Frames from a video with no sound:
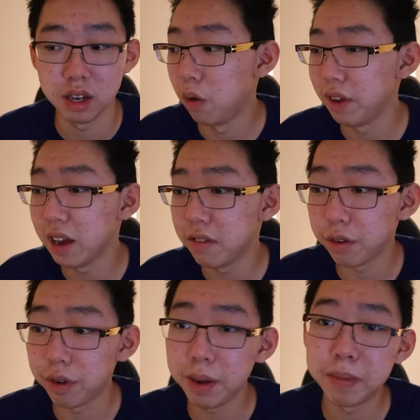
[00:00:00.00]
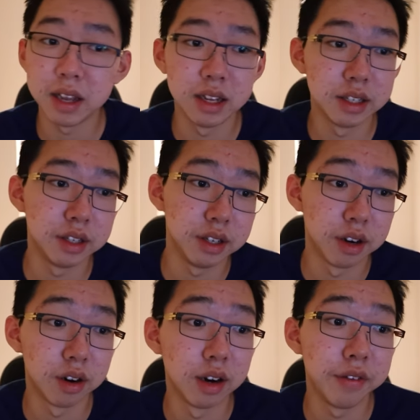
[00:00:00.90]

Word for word: Oh, we a rebate this year.